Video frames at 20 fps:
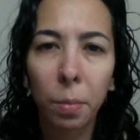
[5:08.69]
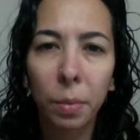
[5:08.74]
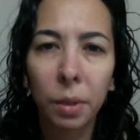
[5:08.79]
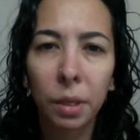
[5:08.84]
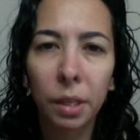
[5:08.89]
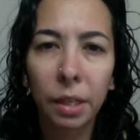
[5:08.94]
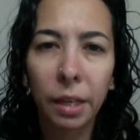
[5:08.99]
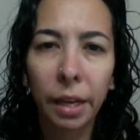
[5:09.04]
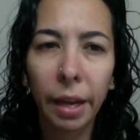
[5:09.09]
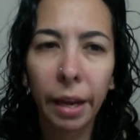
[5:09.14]

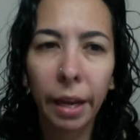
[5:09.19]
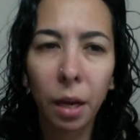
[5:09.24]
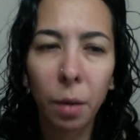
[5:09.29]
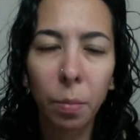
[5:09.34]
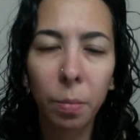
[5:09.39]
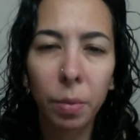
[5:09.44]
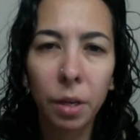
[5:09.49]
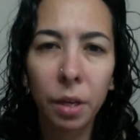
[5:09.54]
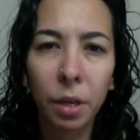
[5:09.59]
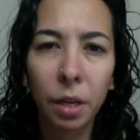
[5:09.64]
It
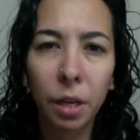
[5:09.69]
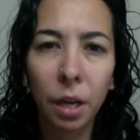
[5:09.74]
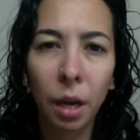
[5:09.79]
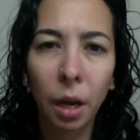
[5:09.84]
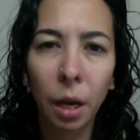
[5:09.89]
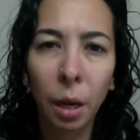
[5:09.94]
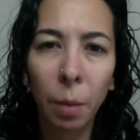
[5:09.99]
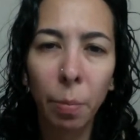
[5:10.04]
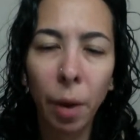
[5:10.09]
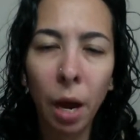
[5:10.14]
can be
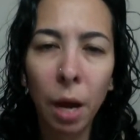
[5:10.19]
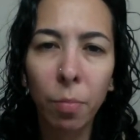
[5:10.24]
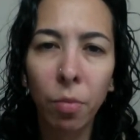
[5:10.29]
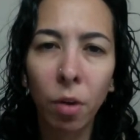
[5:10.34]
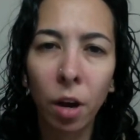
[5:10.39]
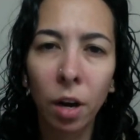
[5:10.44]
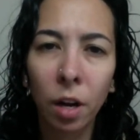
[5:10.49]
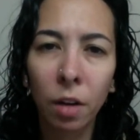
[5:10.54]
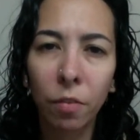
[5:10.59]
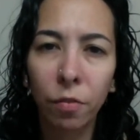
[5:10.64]
a
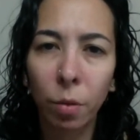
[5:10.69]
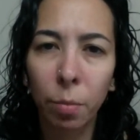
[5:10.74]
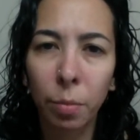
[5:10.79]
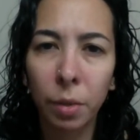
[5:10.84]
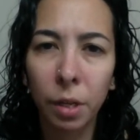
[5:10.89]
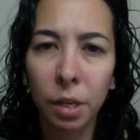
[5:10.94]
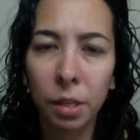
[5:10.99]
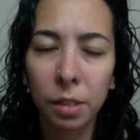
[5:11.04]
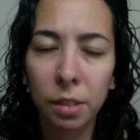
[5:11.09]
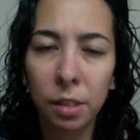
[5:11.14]
byproduct from
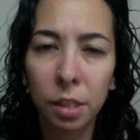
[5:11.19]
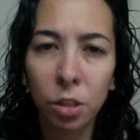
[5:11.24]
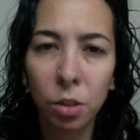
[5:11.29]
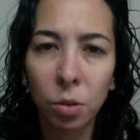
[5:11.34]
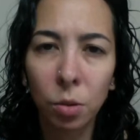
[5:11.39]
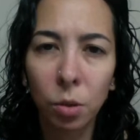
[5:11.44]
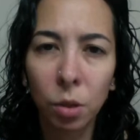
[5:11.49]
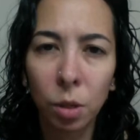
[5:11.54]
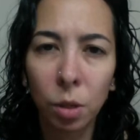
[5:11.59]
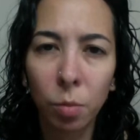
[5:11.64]
the
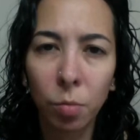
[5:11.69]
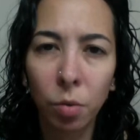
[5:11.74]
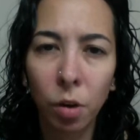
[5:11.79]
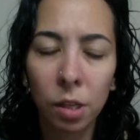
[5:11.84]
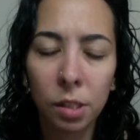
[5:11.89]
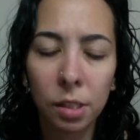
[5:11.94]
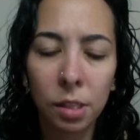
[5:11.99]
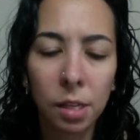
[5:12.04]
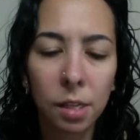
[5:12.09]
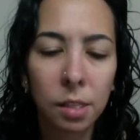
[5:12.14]
essential oil
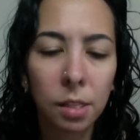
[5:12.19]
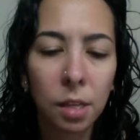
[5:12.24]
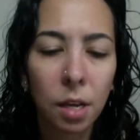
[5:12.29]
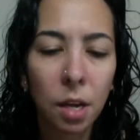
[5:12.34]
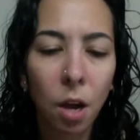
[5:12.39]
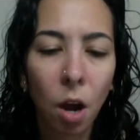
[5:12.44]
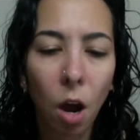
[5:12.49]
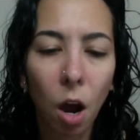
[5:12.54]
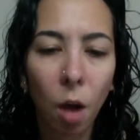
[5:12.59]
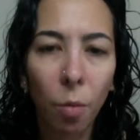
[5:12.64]
process,
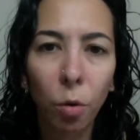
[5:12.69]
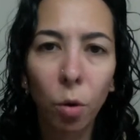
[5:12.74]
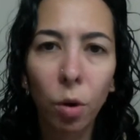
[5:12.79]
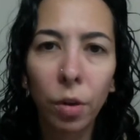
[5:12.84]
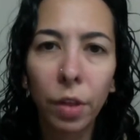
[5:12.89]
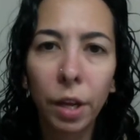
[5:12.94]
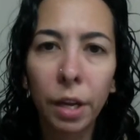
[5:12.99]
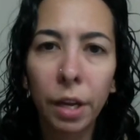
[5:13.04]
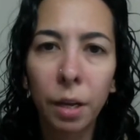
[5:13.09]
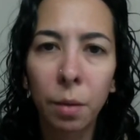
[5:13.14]
or
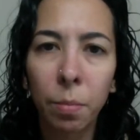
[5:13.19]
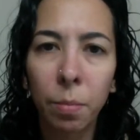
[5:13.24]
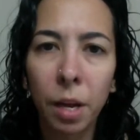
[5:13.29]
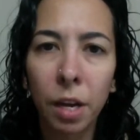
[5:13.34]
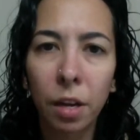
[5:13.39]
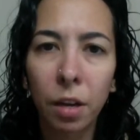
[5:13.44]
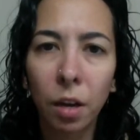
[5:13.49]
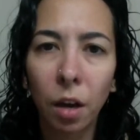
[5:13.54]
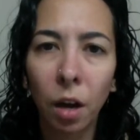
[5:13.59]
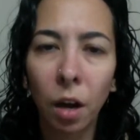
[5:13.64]
they can
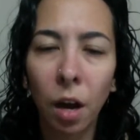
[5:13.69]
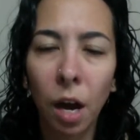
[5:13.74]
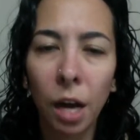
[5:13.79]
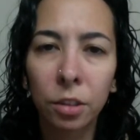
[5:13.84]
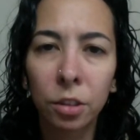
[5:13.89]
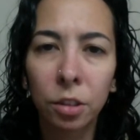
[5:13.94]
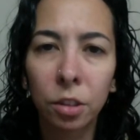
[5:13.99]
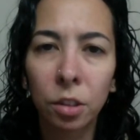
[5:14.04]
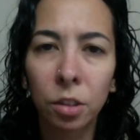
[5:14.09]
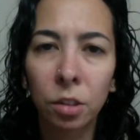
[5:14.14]
make
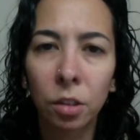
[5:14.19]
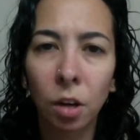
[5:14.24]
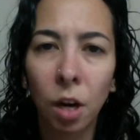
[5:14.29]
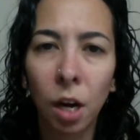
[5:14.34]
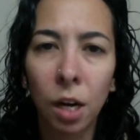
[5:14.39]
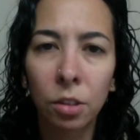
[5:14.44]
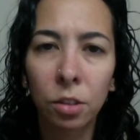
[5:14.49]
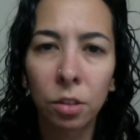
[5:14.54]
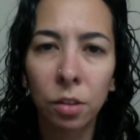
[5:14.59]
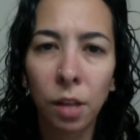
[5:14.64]
hydrosols or
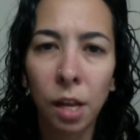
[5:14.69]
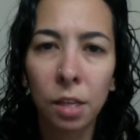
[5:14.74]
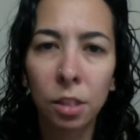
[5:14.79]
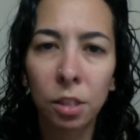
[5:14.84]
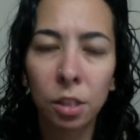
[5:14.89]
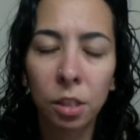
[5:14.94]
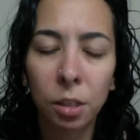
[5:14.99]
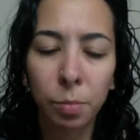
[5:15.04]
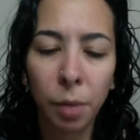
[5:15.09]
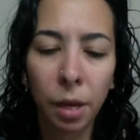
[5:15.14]
hydrolats
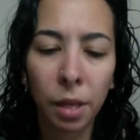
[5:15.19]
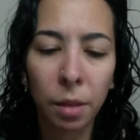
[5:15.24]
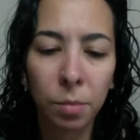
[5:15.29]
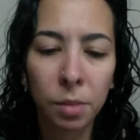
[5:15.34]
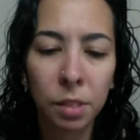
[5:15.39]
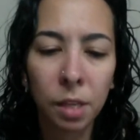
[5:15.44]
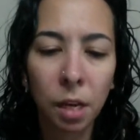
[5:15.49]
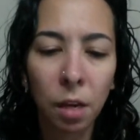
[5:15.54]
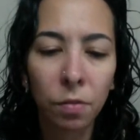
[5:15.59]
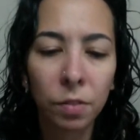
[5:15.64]
just by
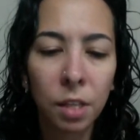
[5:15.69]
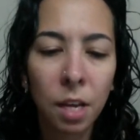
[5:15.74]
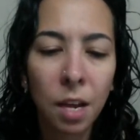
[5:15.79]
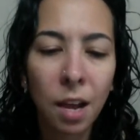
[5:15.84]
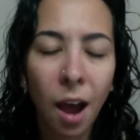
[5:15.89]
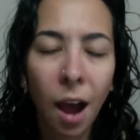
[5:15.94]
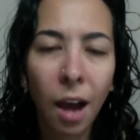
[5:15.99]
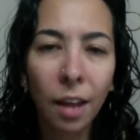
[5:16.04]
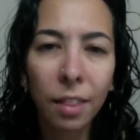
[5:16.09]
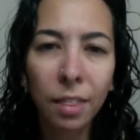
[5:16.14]
themselves.
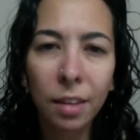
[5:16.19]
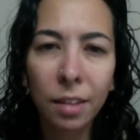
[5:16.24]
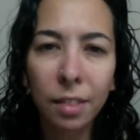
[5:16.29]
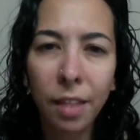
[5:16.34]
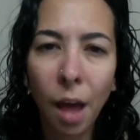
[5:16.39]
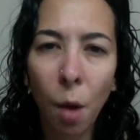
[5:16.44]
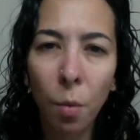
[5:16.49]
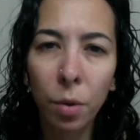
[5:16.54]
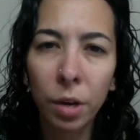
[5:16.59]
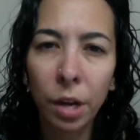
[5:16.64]
I think
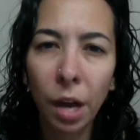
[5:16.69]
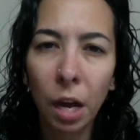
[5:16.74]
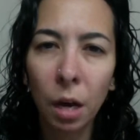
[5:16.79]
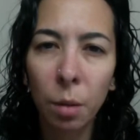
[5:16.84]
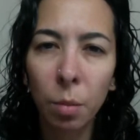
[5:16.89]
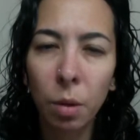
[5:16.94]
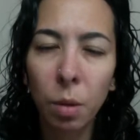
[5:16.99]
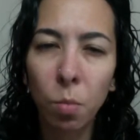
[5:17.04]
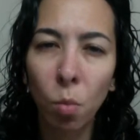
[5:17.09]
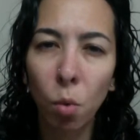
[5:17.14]
that would kind
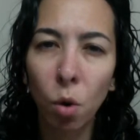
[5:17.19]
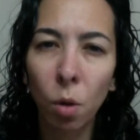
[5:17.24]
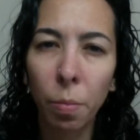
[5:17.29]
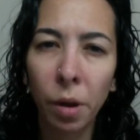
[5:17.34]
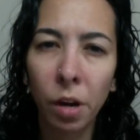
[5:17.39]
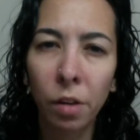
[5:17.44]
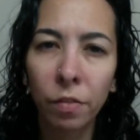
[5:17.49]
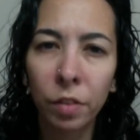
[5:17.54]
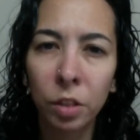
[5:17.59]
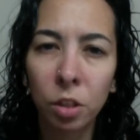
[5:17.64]
of be more
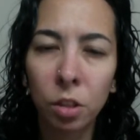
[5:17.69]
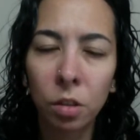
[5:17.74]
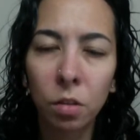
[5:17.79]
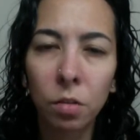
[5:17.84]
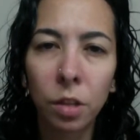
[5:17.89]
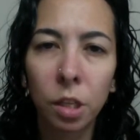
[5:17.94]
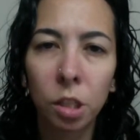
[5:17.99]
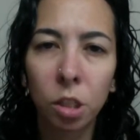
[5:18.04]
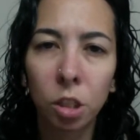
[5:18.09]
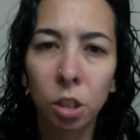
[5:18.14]

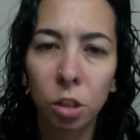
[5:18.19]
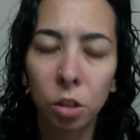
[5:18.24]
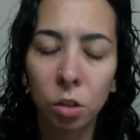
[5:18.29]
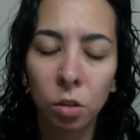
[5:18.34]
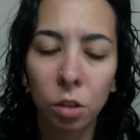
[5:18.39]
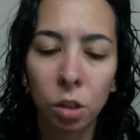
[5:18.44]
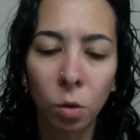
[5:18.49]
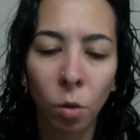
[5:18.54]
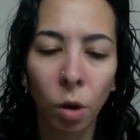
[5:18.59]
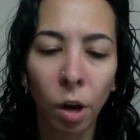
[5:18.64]
beneficial than just
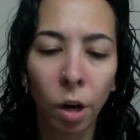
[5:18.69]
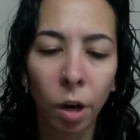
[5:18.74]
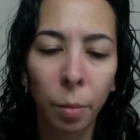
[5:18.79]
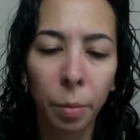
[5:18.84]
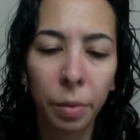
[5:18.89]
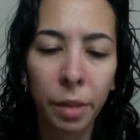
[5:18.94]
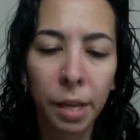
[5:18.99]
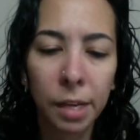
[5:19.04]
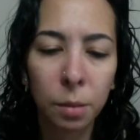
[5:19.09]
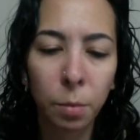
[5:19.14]
using water,
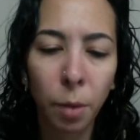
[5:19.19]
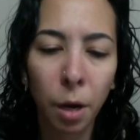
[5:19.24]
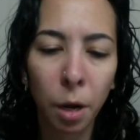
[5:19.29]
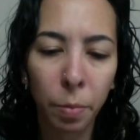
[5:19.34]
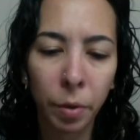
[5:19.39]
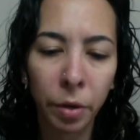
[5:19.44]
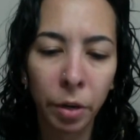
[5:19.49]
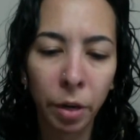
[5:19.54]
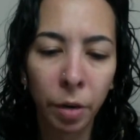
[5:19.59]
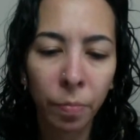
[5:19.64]
but that's my
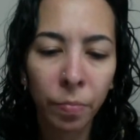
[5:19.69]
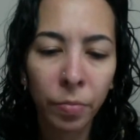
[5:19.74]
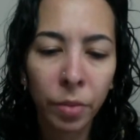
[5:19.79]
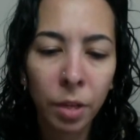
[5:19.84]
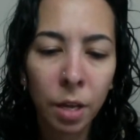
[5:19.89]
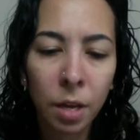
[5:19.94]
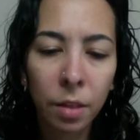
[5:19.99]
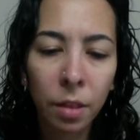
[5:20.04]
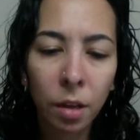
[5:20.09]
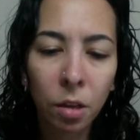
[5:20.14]
opinion.
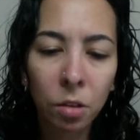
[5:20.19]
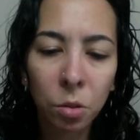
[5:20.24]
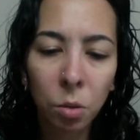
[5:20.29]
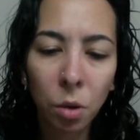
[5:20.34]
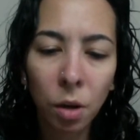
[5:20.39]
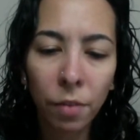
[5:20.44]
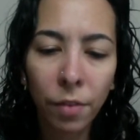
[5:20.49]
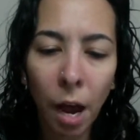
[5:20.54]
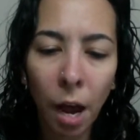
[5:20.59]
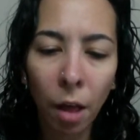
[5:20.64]
They also
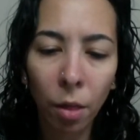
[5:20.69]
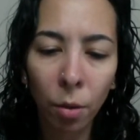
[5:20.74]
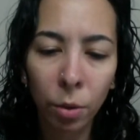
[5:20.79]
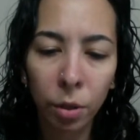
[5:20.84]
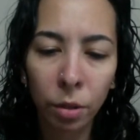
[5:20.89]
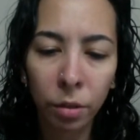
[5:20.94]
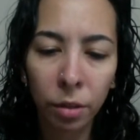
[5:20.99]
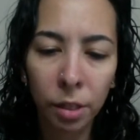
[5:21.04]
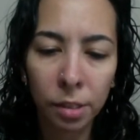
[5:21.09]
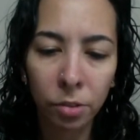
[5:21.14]
have aloe
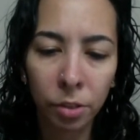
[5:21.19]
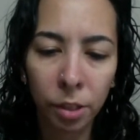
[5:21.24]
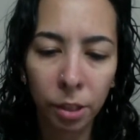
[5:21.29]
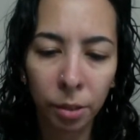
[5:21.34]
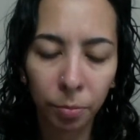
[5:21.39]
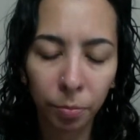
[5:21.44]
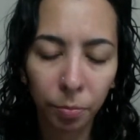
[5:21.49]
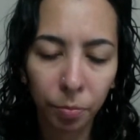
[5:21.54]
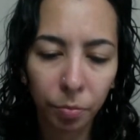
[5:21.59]
and glycerin.